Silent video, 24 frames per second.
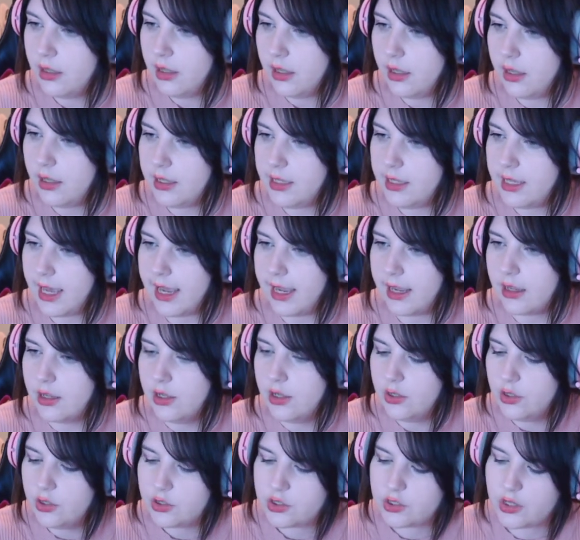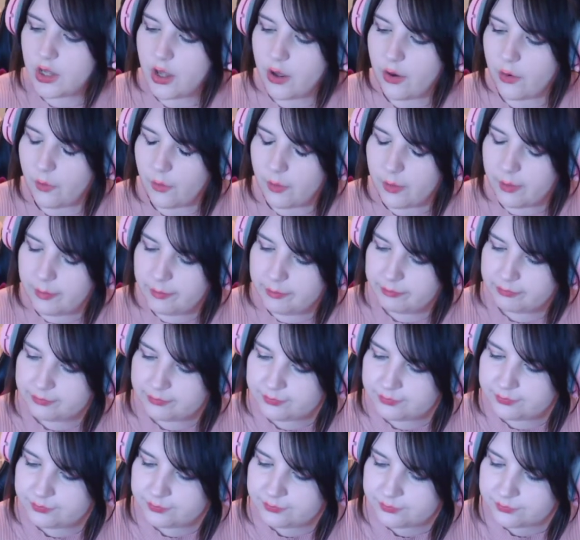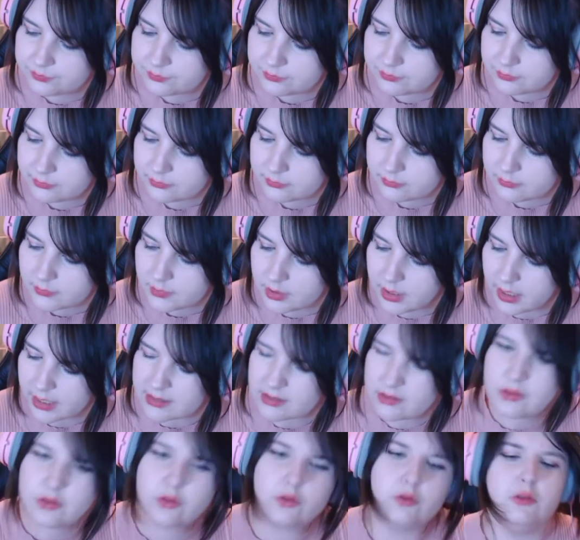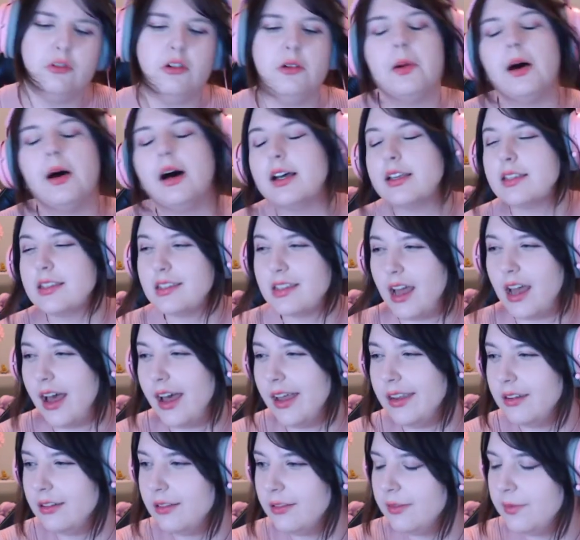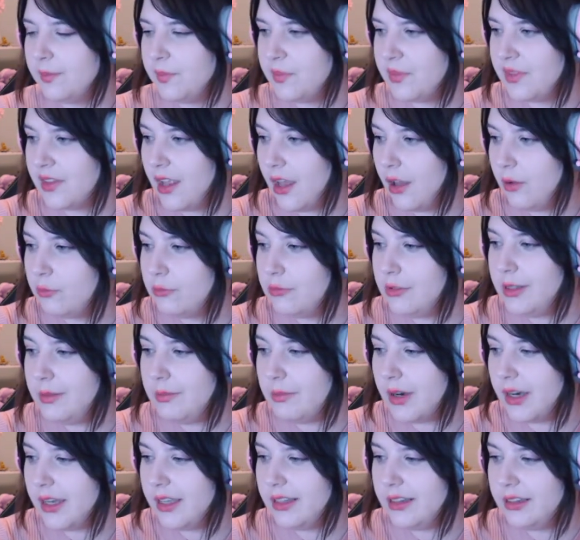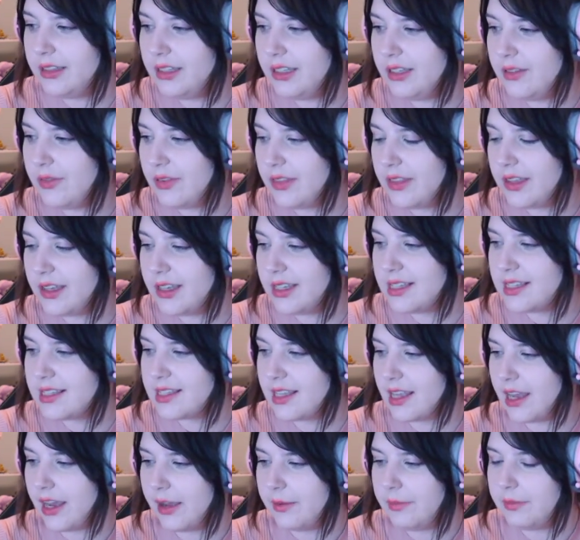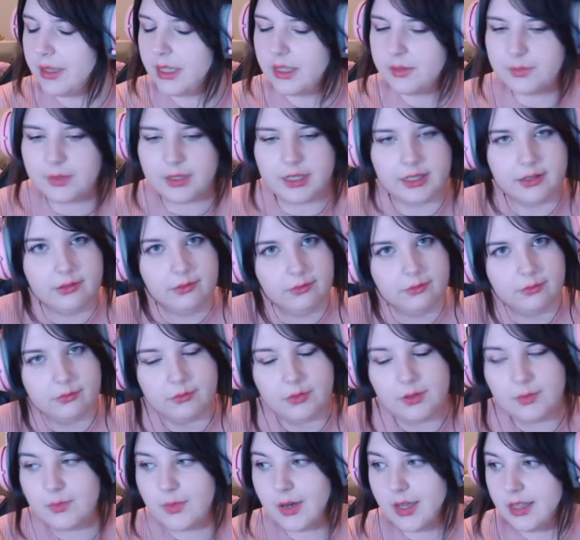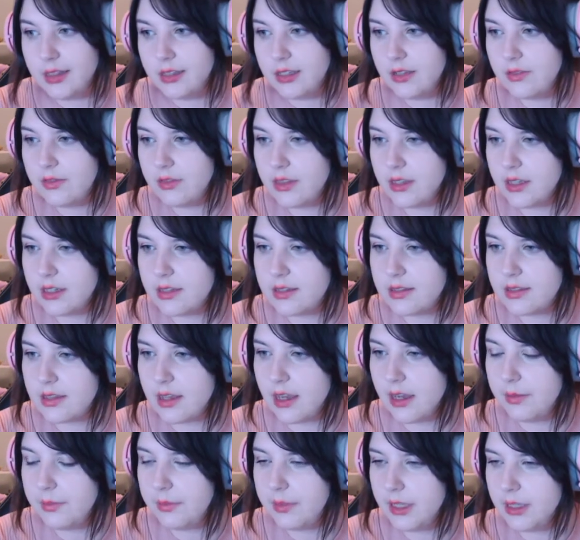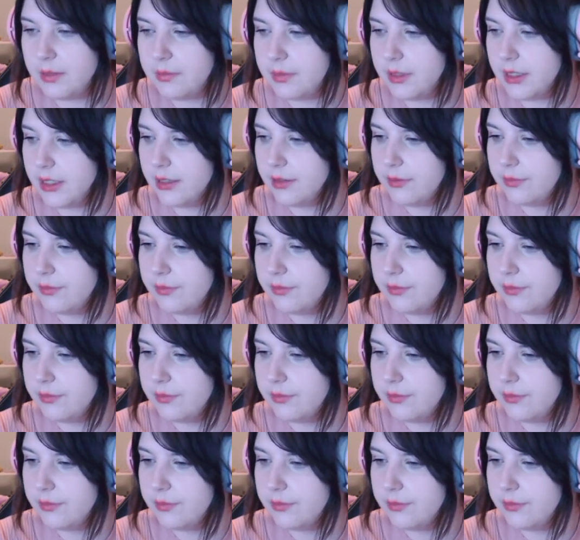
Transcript: Okay, so. Okay, so it's quarter past ten. We might leave things there, maybe. We might leave things there, maybe.